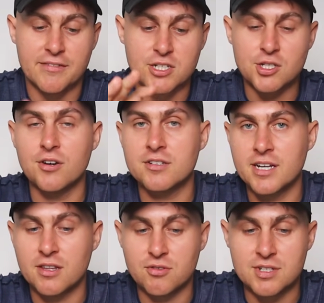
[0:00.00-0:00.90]
If you don't
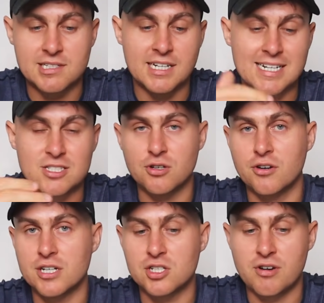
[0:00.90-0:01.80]
click it through this link, it's
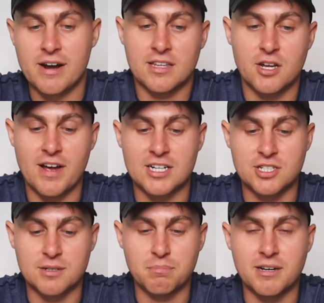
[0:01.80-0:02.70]
not going to track that you've
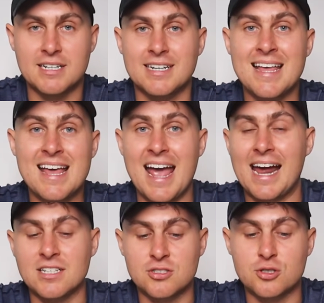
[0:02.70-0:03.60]
actually completed and